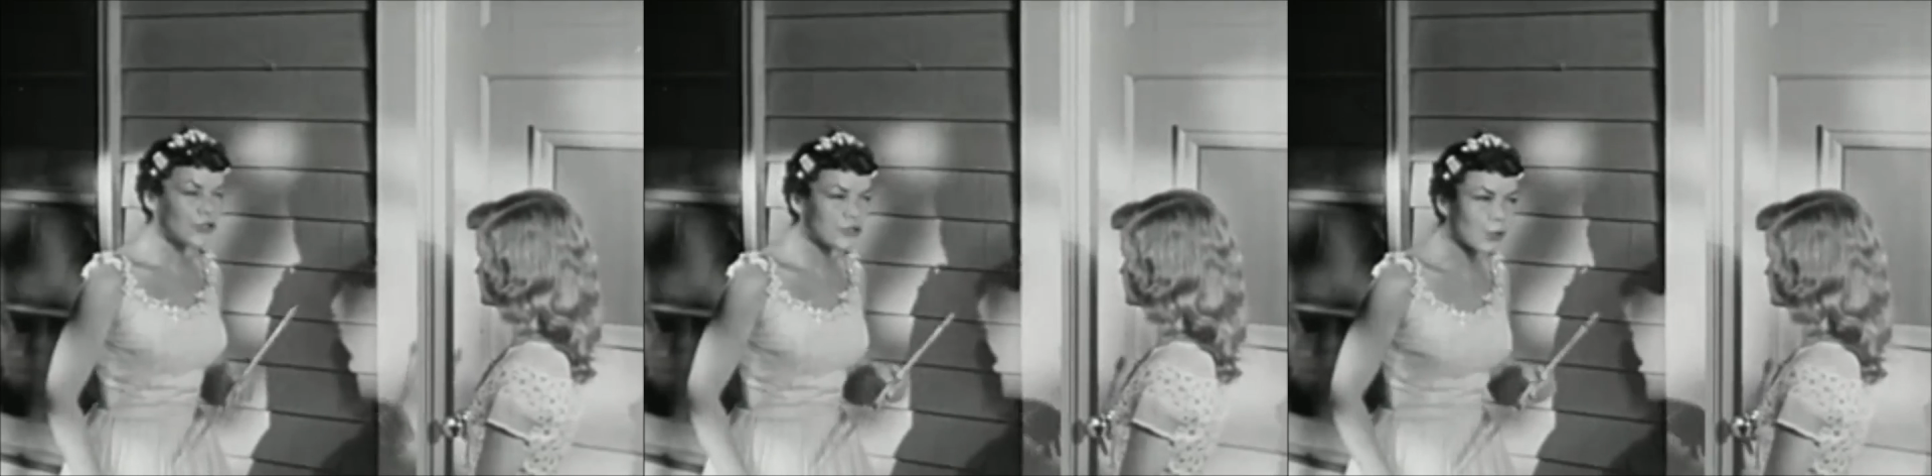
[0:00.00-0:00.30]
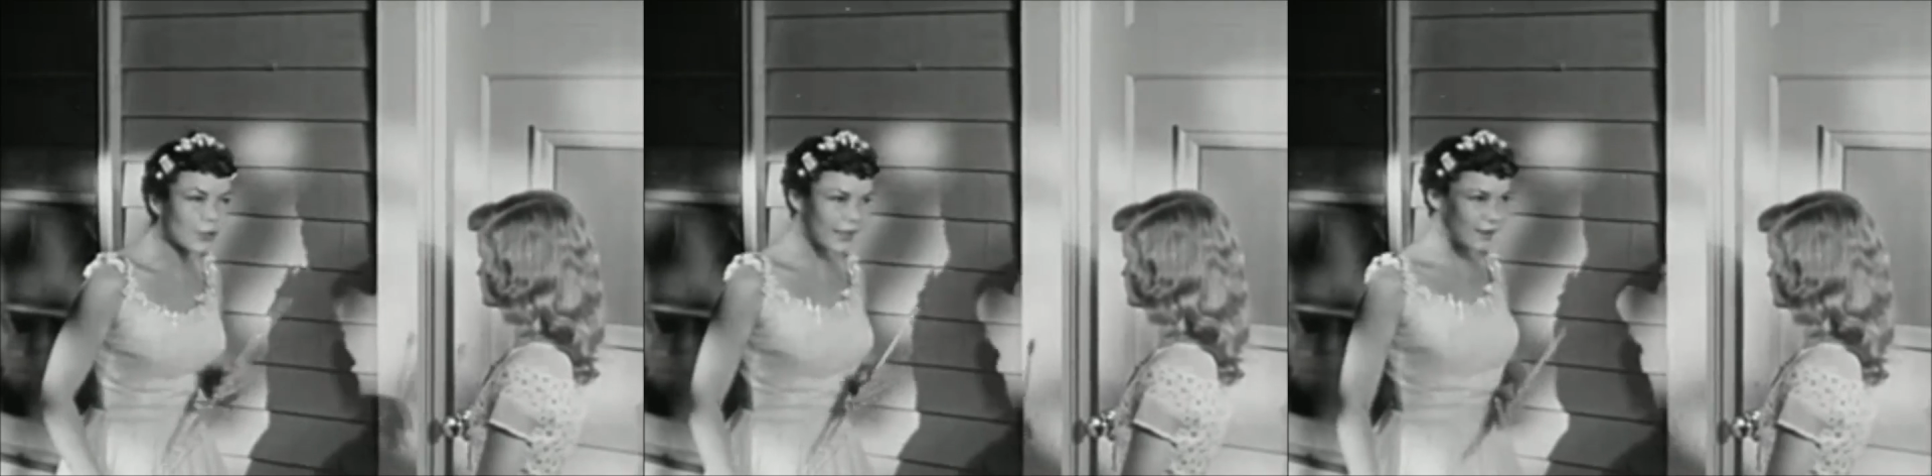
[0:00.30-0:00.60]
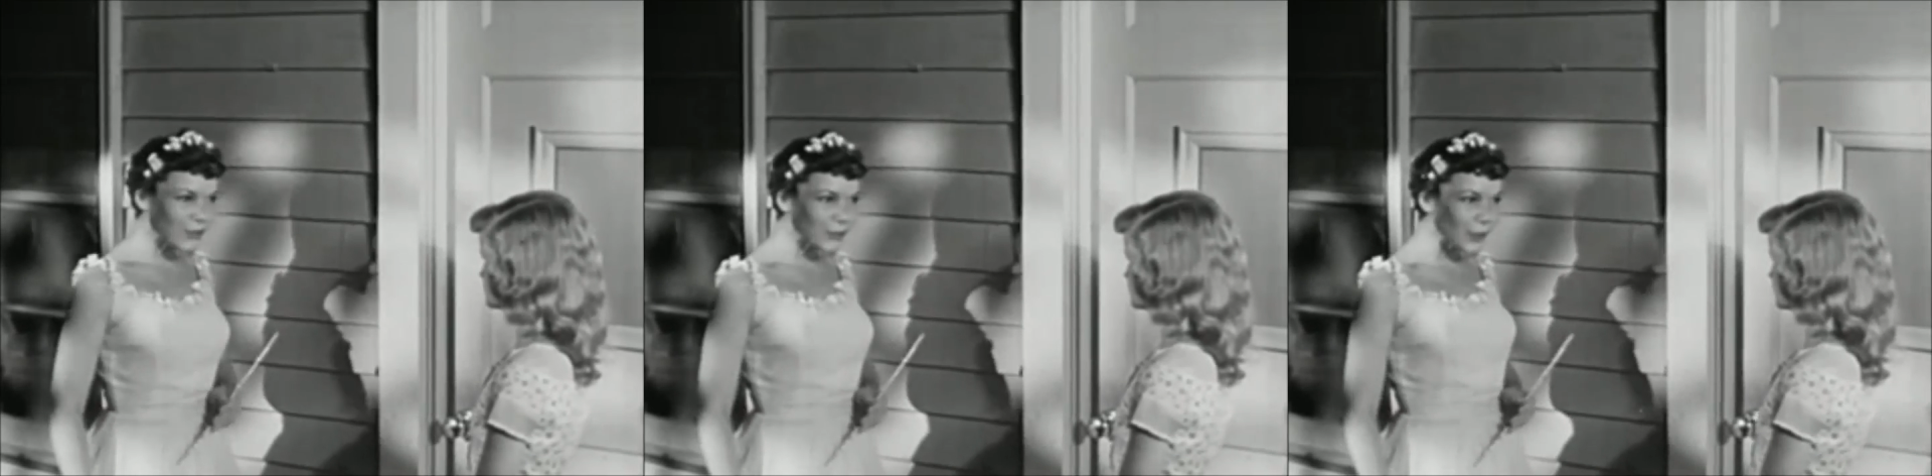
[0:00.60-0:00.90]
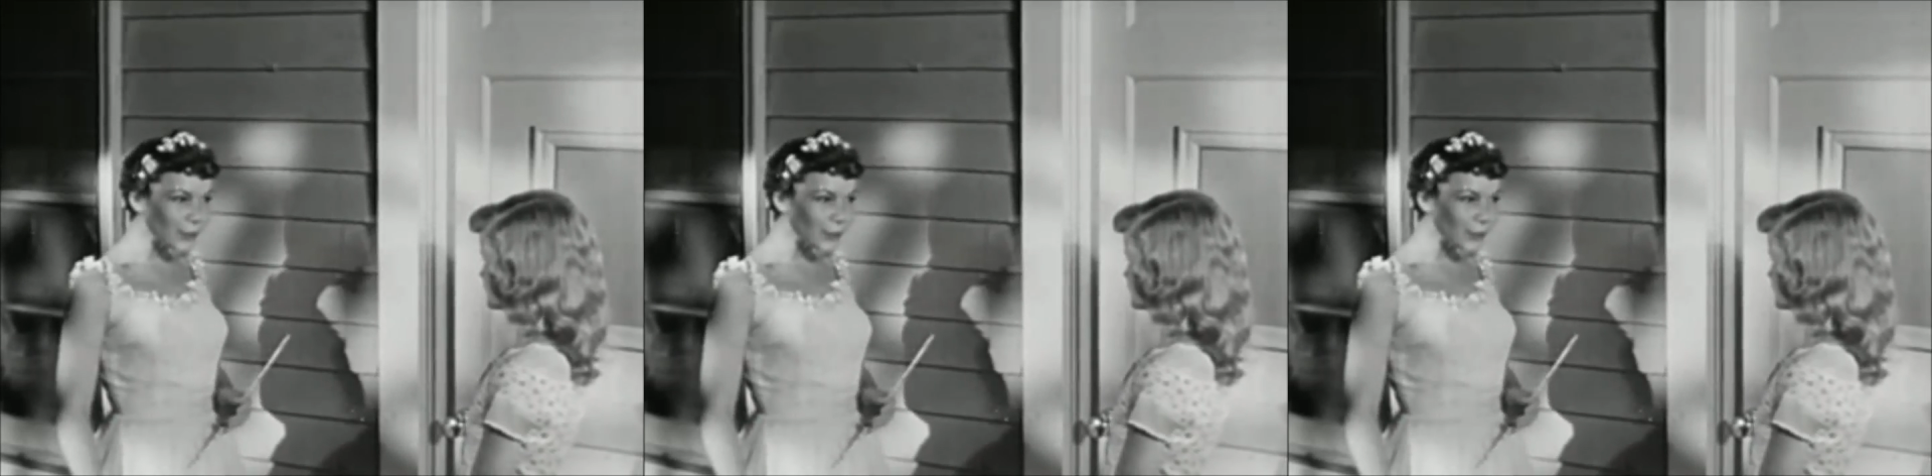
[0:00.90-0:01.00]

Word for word: So whenever you go